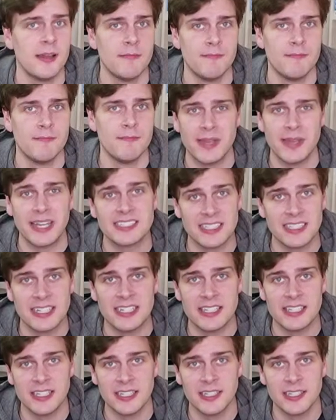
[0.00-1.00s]

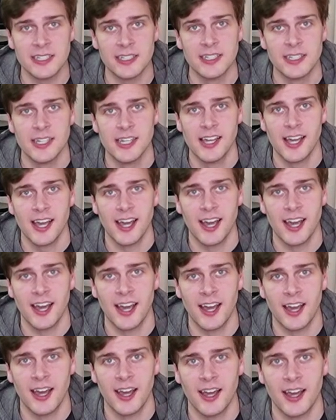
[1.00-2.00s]
mixolydian
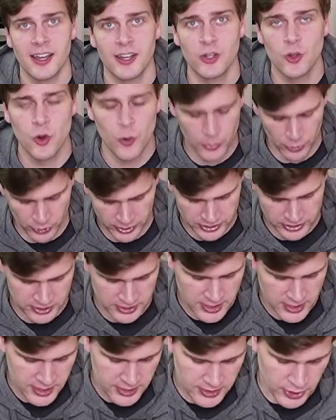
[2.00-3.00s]
chord progression.
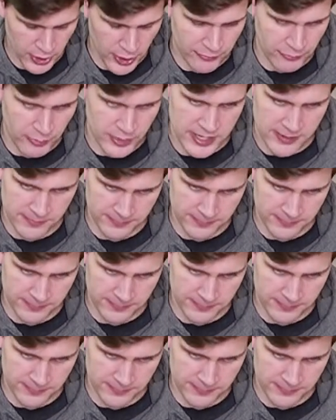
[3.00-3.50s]
So if we